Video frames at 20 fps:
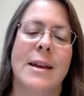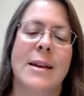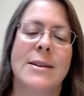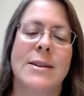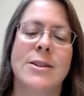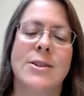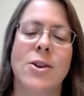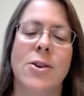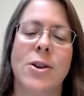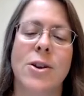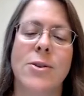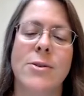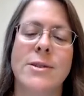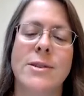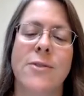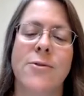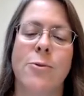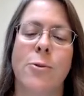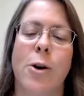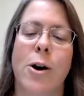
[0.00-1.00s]
Does our use
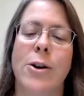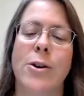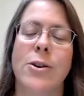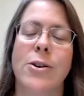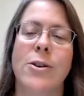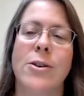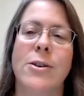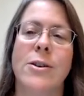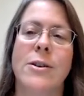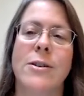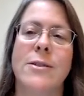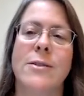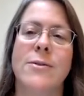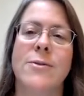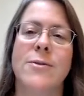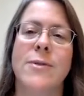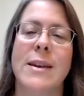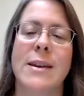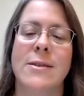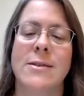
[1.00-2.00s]
of water,
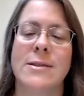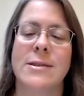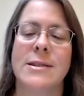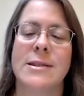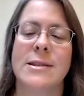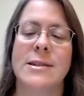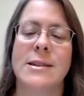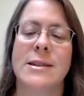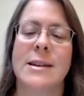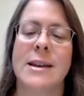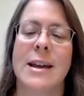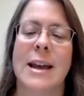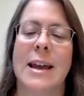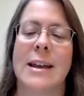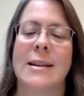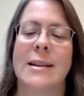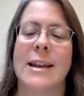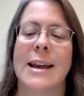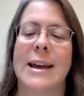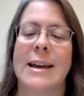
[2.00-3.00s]
fields,
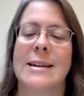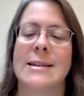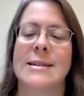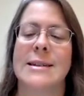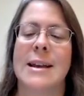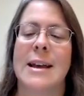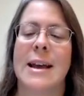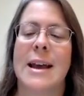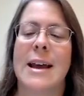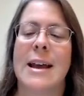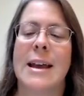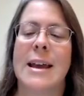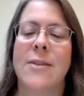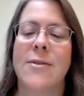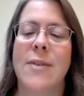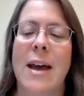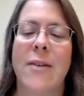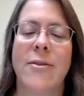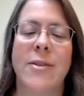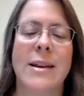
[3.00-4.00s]
and land give
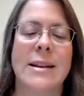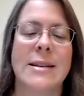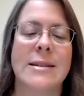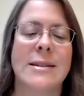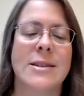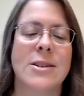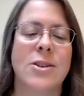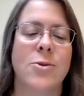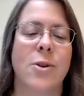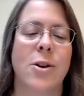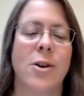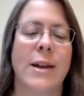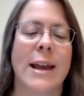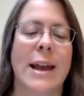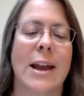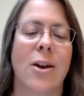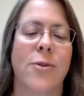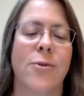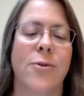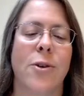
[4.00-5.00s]
evidence to our
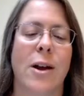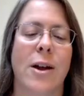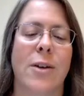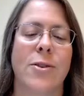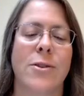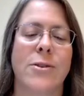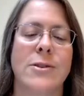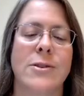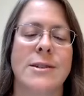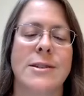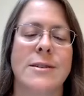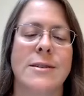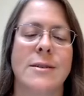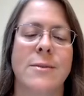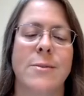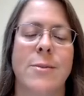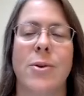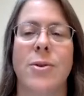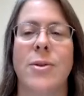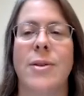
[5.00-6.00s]
care for others,
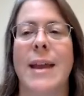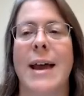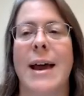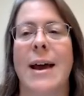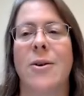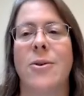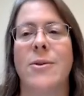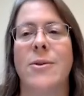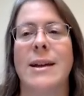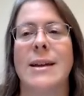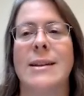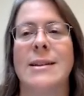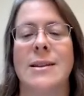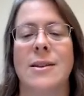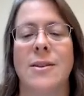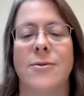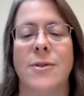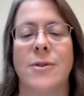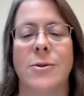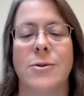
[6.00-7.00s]
both now and in
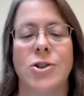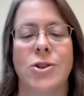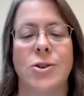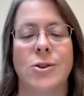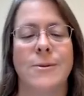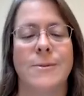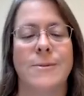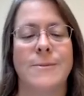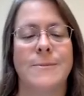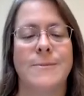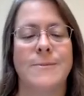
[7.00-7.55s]
the future?